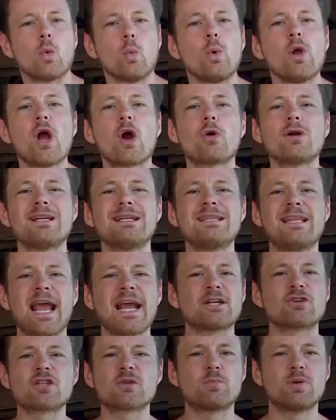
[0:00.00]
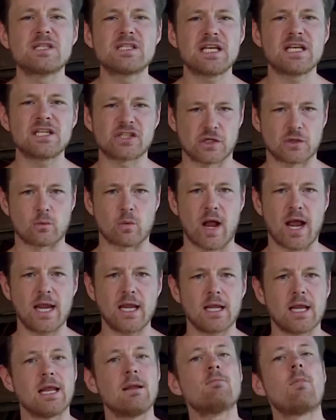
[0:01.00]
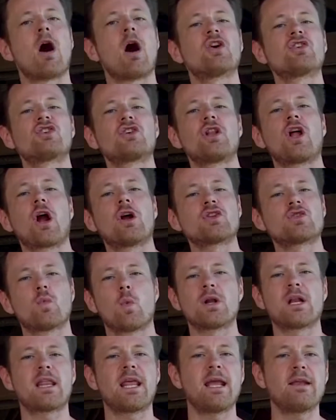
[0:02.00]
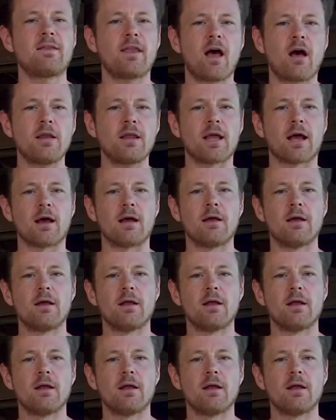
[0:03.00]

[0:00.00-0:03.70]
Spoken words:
we are in a dangerous position, right? In martial arts, what do they tell you?